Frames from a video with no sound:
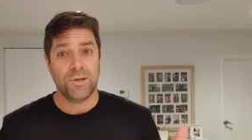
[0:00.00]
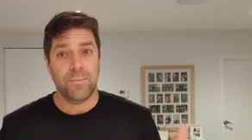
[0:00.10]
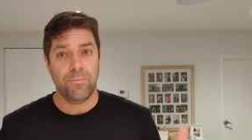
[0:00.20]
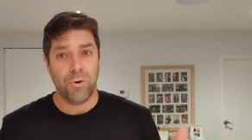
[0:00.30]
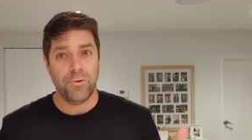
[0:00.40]

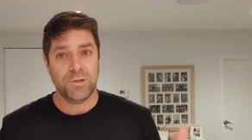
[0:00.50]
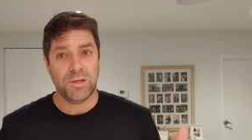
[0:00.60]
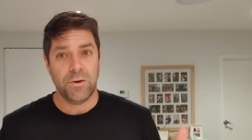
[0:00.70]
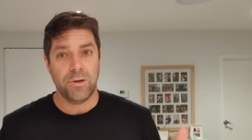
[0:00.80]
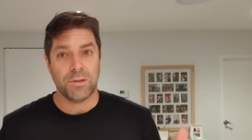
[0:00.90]
Zealand Brewers
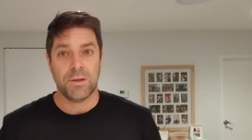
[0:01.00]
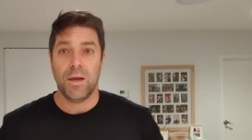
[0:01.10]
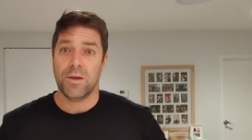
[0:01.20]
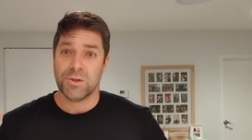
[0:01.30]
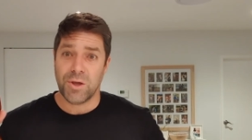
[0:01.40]
series.
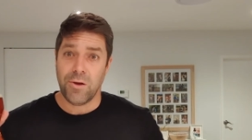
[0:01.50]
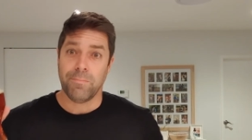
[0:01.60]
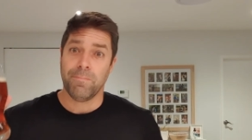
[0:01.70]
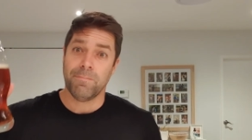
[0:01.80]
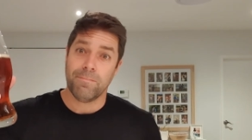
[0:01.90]

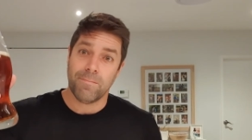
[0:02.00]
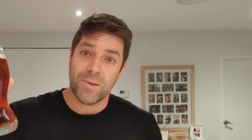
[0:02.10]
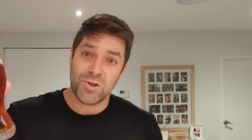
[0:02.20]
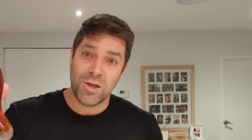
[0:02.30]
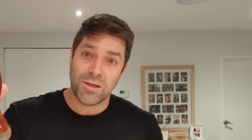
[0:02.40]
So,
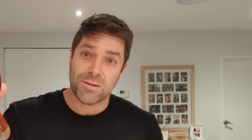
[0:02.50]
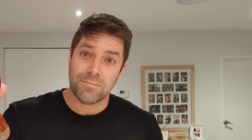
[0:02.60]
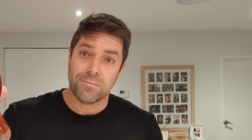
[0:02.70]
cheers.